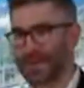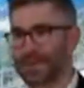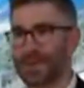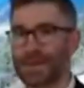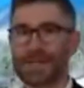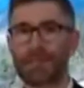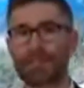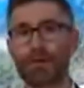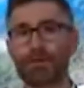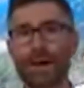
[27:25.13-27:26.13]
so it means I'm
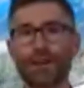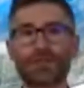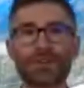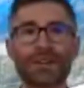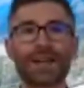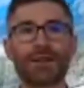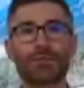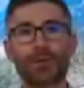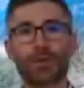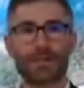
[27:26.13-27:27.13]
both punctual and I know
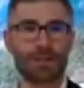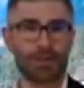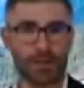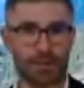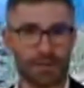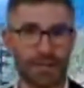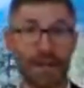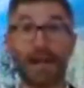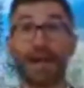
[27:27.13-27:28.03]
more than 2 jokes.